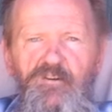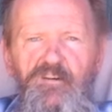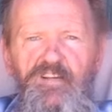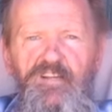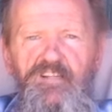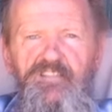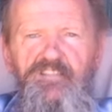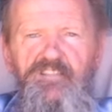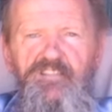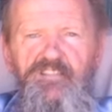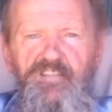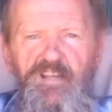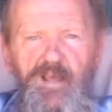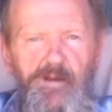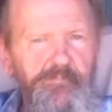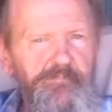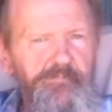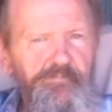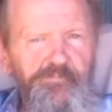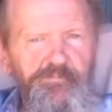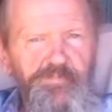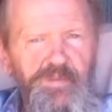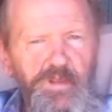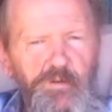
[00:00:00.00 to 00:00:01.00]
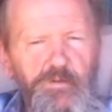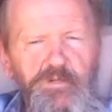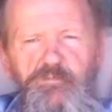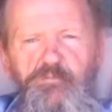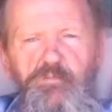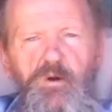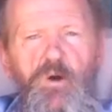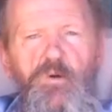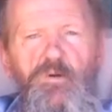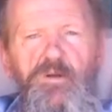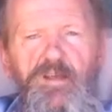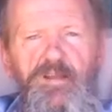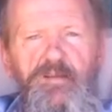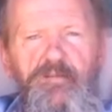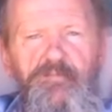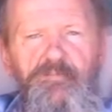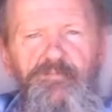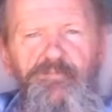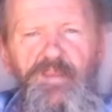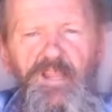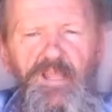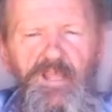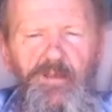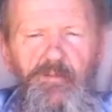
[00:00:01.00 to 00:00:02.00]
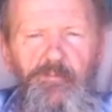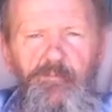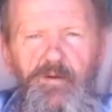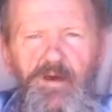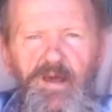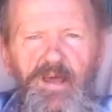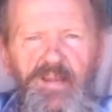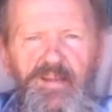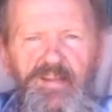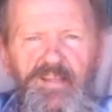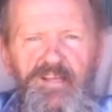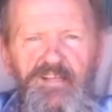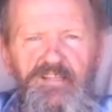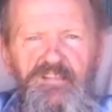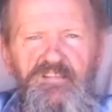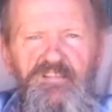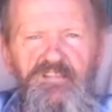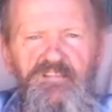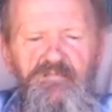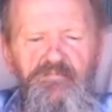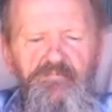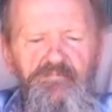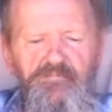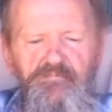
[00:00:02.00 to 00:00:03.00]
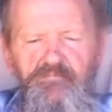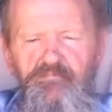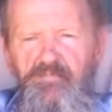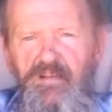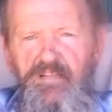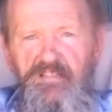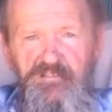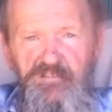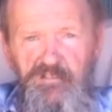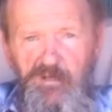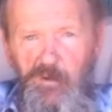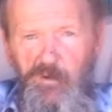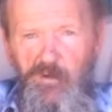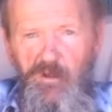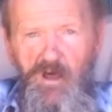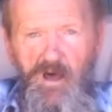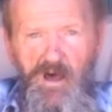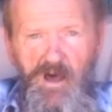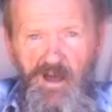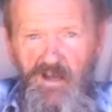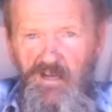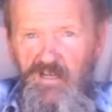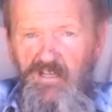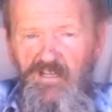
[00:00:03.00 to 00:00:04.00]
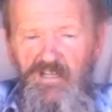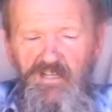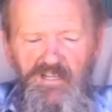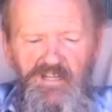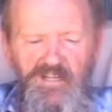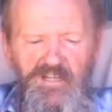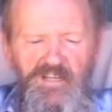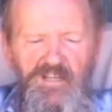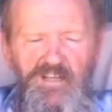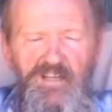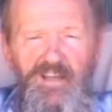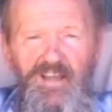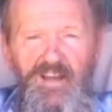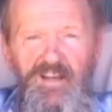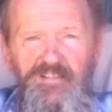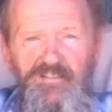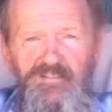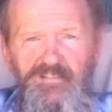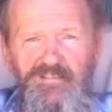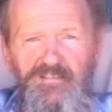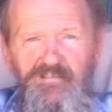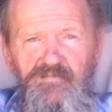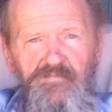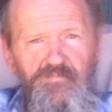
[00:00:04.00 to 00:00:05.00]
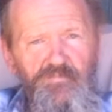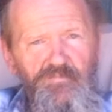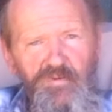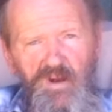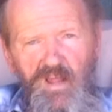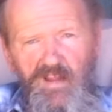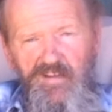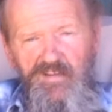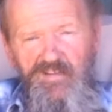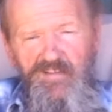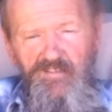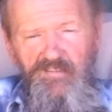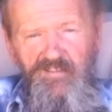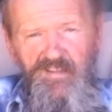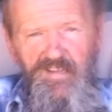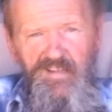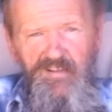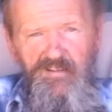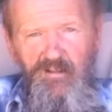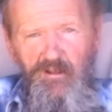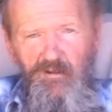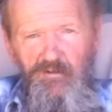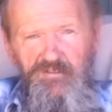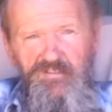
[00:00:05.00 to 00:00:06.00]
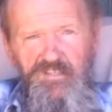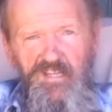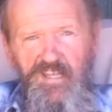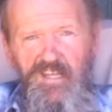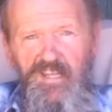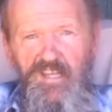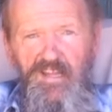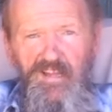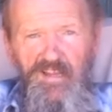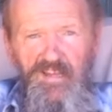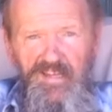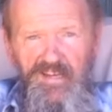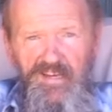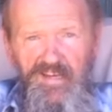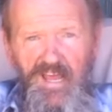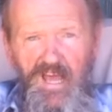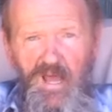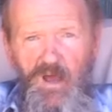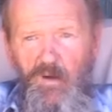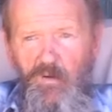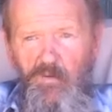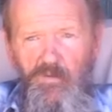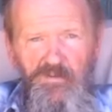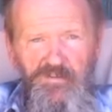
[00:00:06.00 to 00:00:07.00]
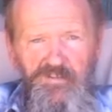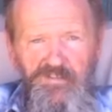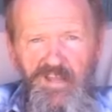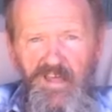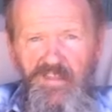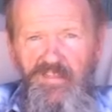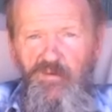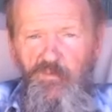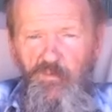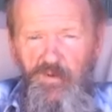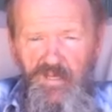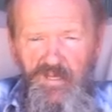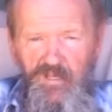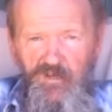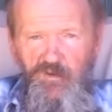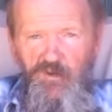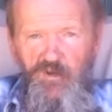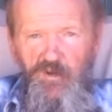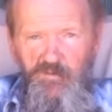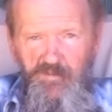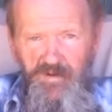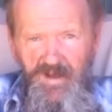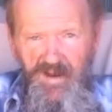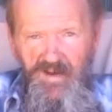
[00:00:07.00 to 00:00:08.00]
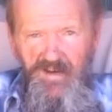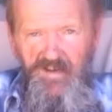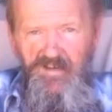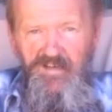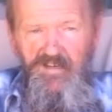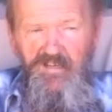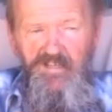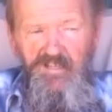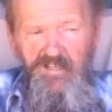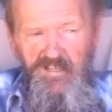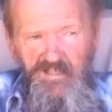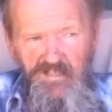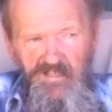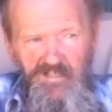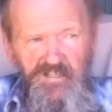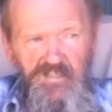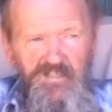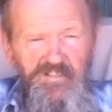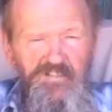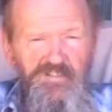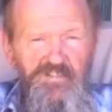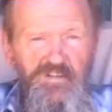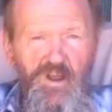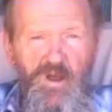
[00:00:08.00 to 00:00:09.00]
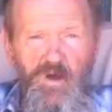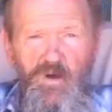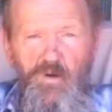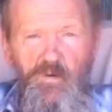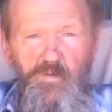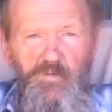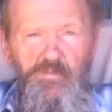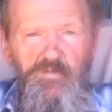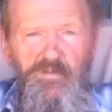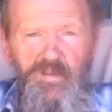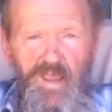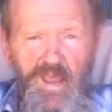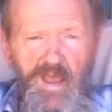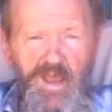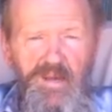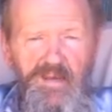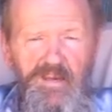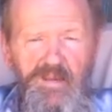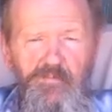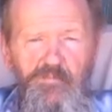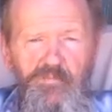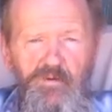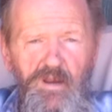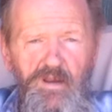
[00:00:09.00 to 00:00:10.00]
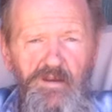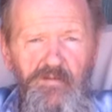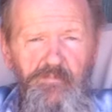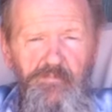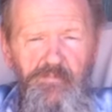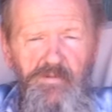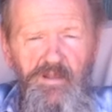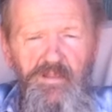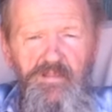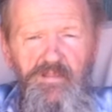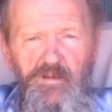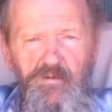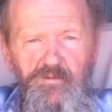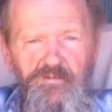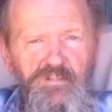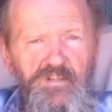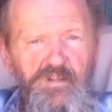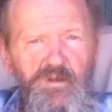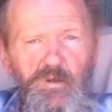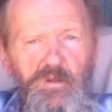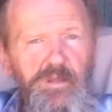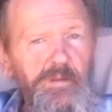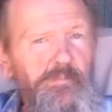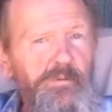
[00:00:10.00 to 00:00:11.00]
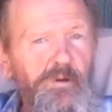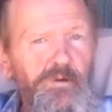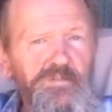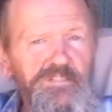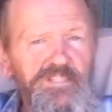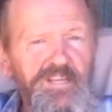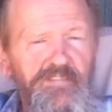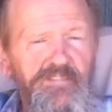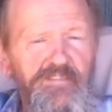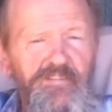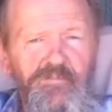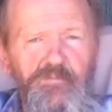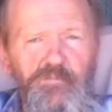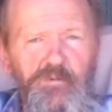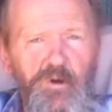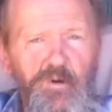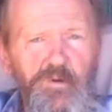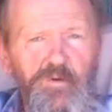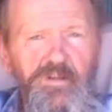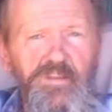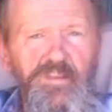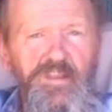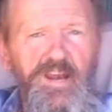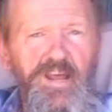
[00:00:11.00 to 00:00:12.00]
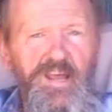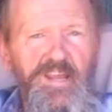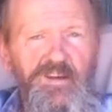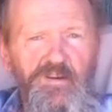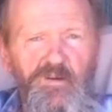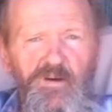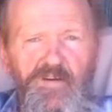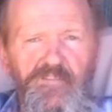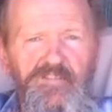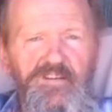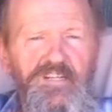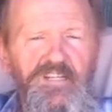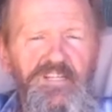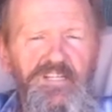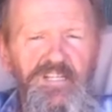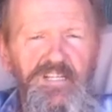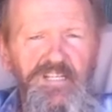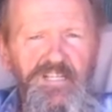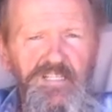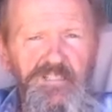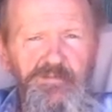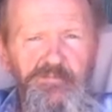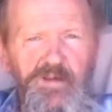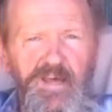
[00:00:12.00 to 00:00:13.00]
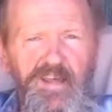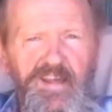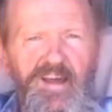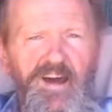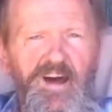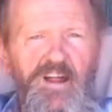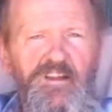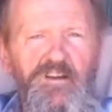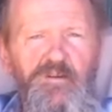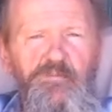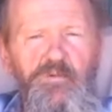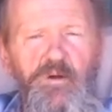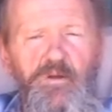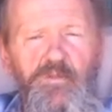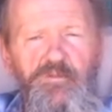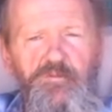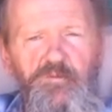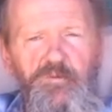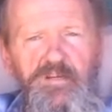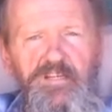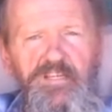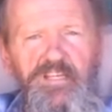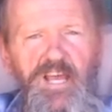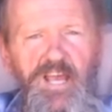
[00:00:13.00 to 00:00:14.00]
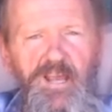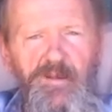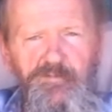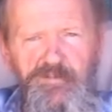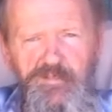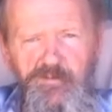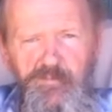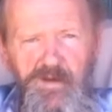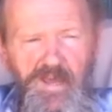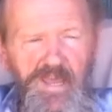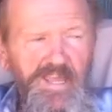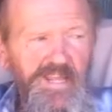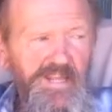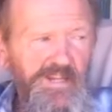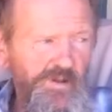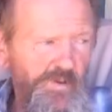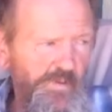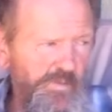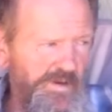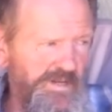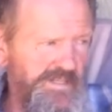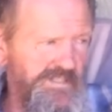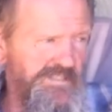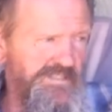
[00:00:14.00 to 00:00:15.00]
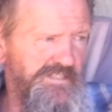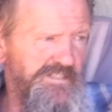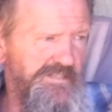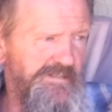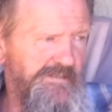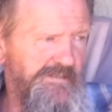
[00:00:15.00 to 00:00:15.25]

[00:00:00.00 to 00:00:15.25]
and he says, yep, it was broken, but it's been so long, and it's relatively close to healing now, but nothing we can do about it. So, yeah, I did break, but those are the only bones I've ever broken that I know of. My collarbone 3 times and my ankle once.